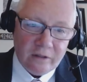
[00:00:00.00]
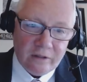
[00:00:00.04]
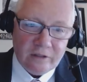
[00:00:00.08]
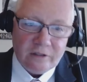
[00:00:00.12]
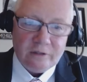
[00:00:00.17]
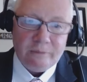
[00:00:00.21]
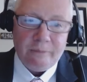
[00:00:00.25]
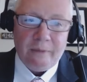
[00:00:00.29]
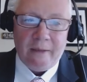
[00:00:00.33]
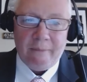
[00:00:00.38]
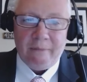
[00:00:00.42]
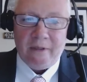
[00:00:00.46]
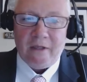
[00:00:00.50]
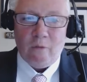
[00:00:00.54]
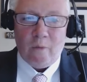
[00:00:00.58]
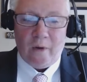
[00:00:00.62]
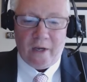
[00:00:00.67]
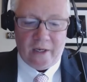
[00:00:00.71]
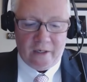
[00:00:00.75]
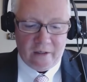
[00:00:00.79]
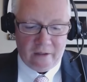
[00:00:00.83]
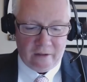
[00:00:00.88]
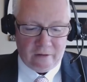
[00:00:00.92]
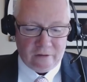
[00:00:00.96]
This may be a
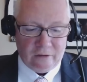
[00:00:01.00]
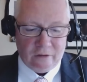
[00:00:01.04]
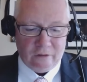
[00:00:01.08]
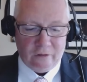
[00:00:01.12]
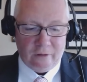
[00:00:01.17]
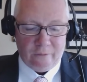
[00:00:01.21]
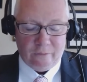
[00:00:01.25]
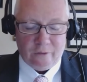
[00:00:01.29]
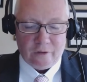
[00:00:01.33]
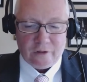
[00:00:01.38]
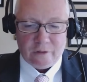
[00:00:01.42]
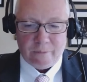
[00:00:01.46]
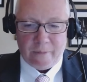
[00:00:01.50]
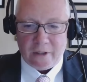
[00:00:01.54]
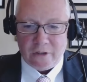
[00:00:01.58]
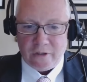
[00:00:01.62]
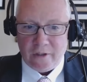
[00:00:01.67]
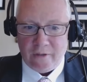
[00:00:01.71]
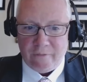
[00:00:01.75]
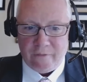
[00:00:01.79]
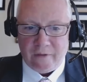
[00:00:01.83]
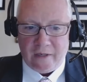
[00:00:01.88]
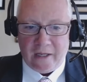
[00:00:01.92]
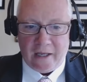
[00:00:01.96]
way to deliver,
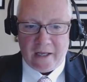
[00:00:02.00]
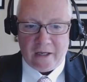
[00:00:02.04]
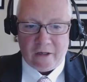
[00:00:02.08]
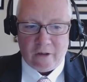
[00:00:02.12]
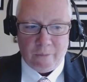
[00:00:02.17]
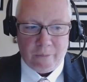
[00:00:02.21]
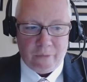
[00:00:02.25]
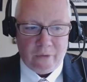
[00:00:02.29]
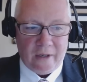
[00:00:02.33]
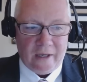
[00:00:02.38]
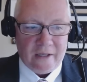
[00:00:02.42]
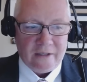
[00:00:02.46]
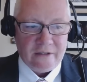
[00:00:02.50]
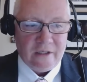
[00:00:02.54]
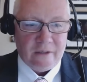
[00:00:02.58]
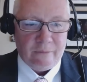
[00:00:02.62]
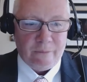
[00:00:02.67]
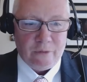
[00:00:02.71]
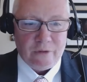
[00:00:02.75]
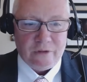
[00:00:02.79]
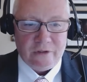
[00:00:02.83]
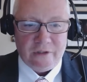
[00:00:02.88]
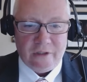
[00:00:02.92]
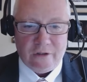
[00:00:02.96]
especially if an
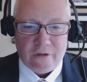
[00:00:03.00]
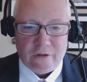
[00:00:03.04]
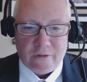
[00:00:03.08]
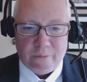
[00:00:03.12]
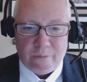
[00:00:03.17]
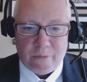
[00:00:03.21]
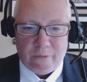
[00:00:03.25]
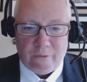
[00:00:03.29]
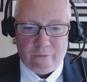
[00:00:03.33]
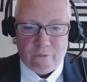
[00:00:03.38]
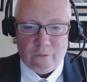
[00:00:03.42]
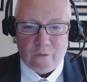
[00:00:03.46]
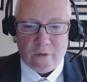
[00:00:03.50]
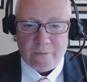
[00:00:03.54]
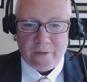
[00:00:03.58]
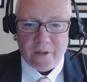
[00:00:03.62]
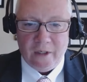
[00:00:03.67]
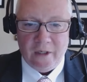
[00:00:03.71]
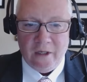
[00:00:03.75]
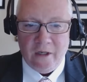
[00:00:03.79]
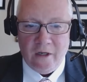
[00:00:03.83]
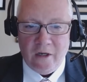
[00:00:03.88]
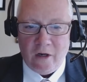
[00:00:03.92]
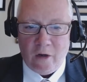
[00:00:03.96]
oncoplastic procedure is performed,
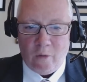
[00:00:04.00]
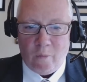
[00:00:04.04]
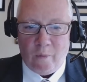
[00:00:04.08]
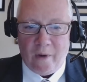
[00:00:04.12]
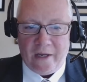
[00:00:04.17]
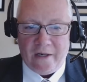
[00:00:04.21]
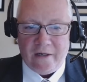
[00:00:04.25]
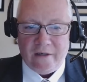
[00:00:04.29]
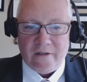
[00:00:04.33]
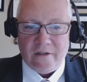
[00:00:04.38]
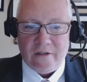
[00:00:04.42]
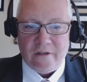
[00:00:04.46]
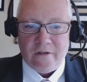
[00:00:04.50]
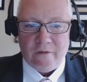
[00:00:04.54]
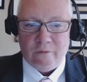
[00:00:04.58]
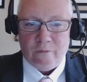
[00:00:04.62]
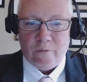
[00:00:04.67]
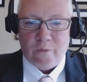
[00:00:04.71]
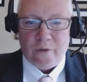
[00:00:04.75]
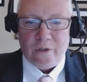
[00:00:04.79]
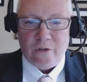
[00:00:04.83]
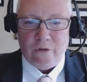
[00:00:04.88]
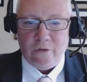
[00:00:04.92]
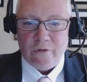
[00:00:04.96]
a way
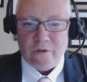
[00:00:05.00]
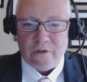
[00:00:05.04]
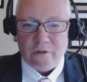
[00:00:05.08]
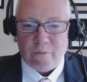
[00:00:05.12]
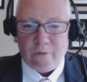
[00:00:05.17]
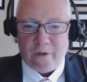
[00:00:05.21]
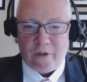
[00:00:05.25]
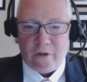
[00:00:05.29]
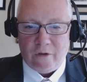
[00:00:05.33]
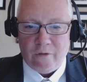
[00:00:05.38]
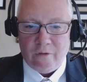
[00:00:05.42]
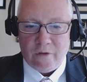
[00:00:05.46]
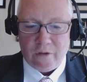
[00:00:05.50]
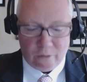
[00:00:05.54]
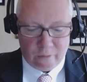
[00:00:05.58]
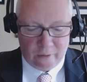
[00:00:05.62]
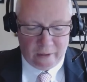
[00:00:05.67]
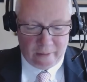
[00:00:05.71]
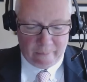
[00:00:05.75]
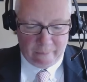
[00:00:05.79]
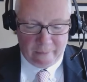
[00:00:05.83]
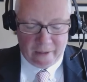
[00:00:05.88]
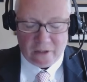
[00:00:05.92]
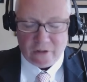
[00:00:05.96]
to reduce the recurrence
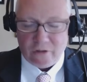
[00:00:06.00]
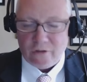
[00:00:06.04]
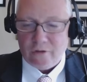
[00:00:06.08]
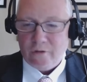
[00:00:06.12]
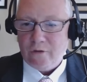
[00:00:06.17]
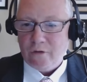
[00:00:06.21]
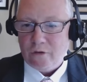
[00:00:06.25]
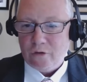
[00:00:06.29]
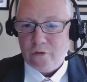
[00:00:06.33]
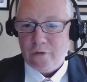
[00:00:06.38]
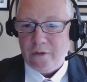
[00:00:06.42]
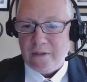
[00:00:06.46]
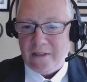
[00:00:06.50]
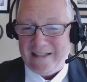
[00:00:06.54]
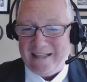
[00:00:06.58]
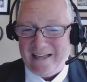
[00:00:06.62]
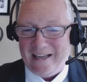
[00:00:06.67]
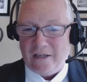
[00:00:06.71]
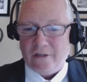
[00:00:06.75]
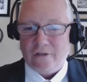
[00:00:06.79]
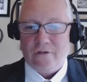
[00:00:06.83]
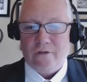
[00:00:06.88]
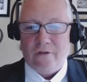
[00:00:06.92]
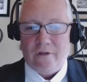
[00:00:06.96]
rate and make sure you're treating the
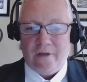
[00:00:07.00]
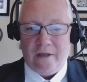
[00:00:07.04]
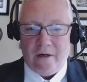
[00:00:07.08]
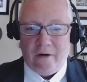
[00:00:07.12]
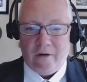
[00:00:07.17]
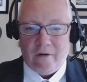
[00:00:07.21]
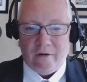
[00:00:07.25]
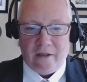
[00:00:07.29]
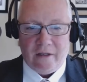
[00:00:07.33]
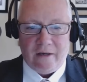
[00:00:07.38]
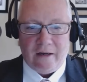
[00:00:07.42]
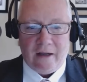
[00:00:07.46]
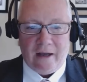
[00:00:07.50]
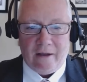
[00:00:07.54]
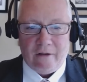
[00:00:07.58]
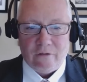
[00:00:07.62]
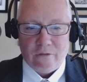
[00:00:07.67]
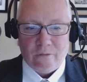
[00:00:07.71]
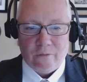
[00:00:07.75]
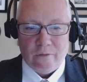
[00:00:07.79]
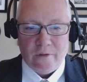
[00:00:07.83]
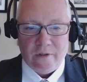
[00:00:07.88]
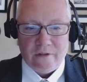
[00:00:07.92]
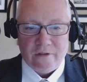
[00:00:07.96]
actual area at
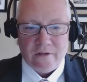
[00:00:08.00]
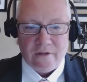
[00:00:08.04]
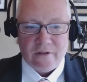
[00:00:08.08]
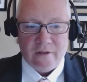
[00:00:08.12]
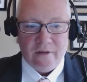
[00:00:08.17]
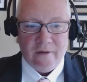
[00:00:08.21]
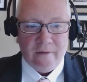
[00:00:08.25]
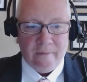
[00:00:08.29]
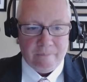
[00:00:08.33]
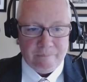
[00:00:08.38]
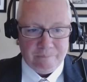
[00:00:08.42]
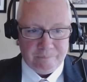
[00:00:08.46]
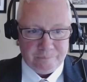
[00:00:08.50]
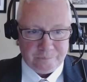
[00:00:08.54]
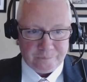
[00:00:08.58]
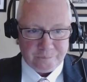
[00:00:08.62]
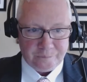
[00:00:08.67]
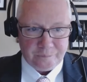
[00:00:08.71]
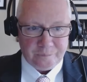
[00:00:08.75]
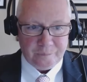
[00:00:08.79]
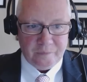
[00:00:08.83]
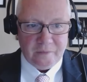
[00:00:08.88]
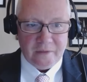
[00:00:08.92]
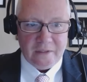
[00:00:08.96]
highest risk.
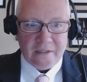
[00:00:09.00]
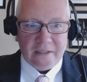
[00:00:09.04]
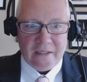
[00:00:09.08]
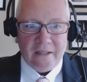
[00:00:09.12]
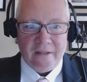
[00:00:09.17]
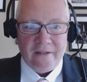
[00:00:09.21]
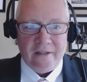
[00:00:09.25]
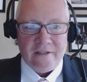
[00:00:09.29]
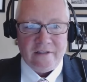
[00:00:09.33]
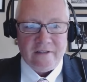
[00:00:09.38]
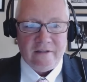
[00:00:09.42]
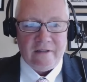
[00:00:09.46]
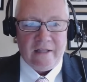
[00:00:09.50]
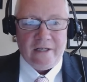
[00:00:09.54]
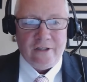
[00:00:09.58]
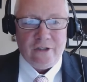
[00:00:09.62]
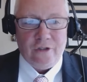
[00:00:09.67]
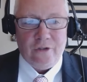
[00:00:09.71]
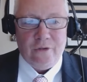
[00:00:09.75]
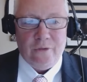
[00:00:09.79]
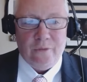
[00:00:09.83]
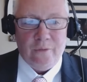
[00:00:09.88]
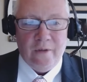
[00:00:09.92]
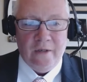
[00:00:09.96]
This led
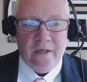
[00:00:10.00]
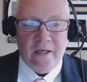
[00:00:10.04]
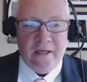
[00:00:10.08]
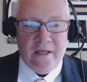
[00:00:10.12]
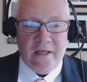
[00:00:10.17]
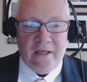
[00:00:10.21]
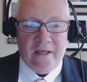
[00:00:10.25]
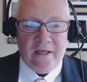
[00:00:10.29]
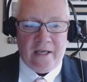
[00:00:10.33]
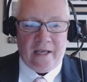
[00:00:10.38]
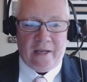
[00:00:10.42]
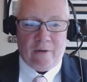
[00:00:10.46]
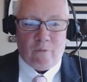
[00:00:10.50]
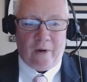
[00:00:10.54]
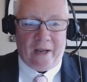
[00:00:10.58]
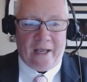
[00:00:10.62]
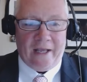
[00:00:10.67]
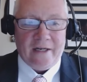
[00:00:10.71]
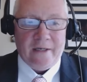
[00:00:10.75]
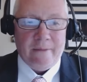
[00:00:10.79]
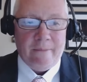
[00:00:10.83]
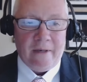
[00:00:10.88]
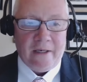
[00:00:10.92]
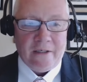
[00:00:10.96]
to a
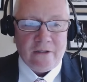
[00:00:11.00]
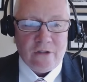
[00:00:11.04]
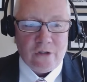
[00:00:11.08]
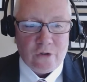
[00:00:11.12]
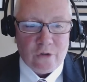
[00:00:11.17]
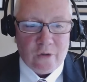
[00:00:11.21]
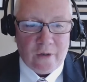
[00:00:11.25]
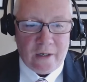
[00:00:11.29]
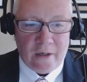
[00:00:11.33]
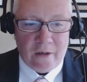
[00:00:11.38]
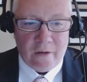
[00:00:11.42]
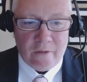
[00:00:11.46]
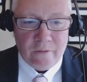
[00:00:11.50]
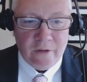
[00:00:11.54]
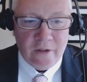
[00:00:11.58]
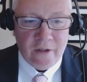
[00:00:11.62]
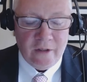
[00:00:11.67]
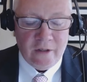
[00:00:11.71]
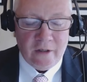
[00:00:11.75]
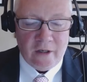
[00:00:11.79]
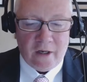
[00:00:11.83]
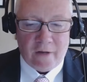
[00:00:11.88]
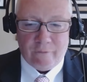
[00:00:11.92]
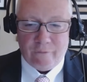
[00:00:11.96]
randomized trial,
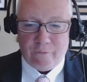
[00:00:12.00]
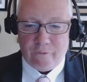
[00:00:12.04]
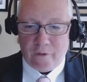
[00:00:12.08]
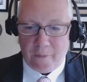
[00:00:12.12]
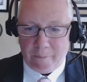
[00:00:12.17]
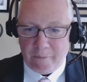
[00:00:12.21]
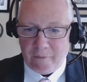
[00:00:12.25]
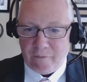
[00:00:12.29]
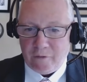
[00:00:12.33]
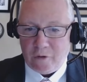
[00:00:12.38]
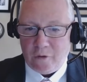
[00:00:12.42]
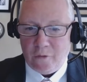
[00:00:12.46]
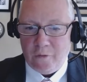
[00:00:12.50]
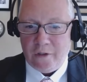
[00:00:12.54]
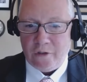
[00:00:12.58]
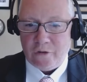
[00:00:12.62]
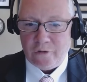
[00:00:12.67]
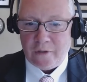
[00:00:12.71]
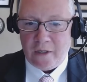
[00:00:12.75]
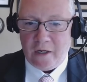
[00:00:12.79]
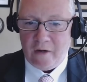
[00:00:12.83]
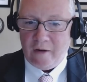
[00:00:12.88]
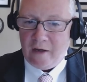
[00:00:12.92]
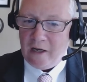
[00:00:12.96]
a flip of a coin
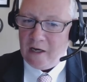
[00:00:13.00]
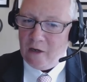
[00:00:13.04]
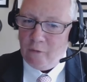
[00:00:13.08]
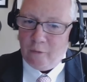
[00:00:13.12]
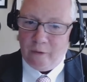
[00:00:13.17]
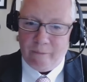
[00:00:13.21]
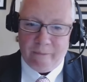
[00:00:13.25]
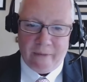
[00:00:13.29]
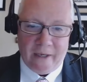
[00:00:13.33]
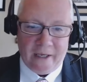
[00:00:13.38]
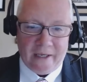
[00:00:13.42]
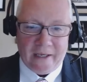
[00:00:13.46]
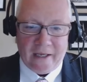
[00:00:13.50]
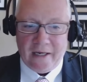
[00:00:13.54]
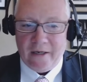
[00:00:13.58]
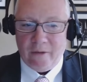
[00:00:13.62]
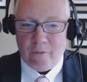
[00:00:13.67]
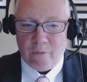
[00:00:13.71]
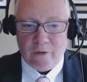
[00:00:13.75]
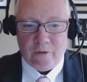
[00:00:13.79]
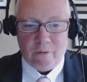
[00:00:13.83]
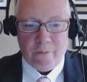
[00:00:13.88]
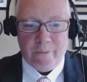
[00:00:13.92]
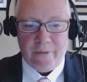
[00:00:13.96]
trial, how we make
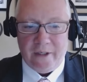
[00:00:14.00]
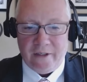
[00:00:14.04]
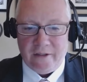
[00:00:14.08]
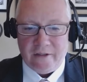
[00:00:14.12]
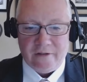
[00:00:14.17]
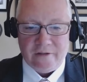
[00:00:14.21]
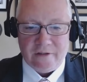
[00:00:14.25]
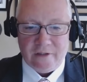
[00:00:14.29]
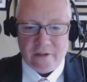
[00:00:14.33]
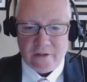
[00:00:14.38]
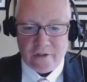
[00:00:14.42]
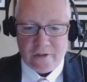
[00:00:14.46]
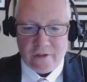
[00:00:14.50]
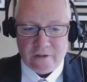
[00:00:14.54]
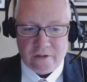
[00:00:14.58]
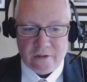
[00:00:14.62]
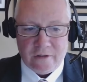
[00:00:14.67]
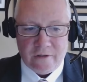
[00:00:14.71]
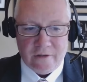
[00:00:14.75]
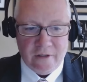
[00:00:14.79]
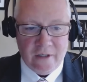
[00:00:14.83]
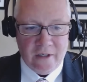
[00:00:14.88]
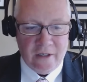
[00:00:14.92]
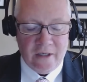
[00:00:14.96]
any real big decisions